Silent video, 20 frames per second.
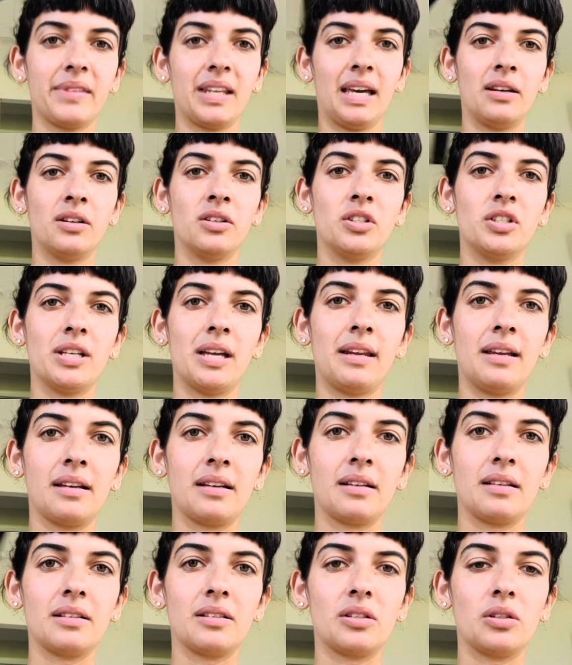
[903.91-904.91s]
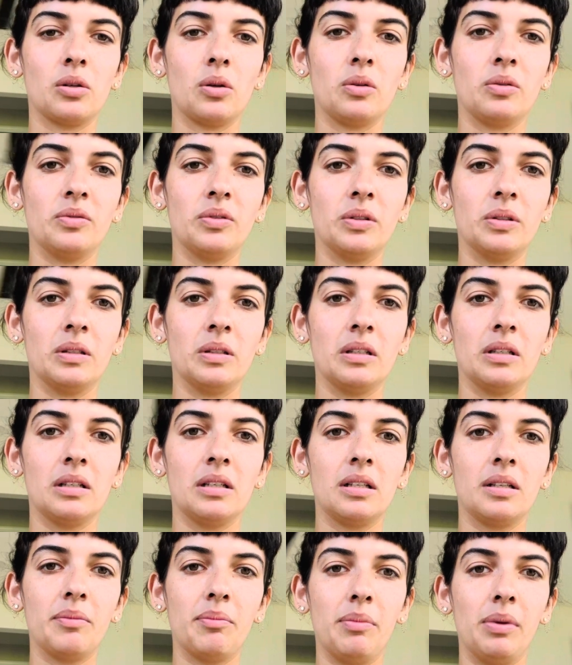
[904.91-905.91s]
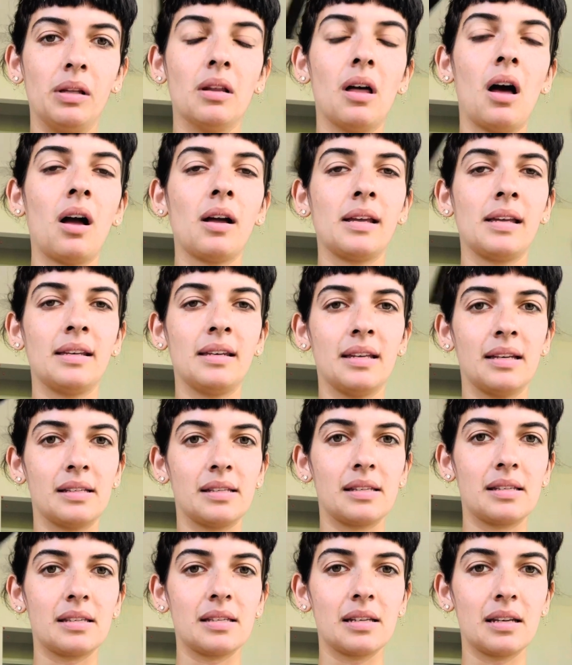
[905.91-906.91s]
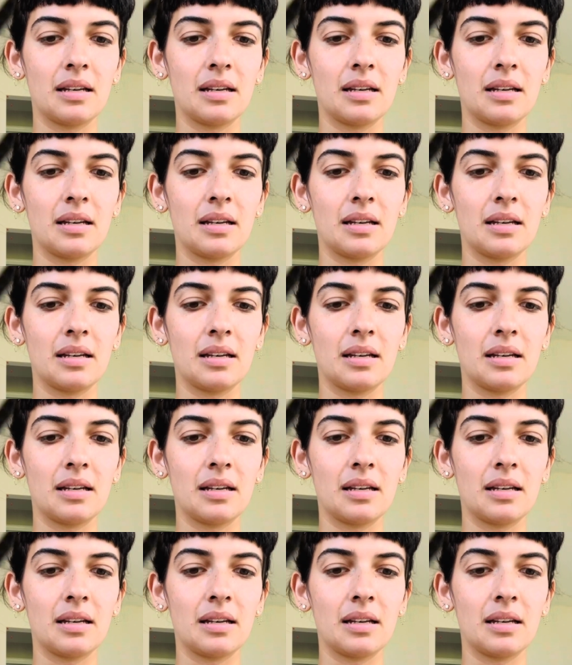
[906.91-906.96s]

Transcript: energetic, soulful belongingness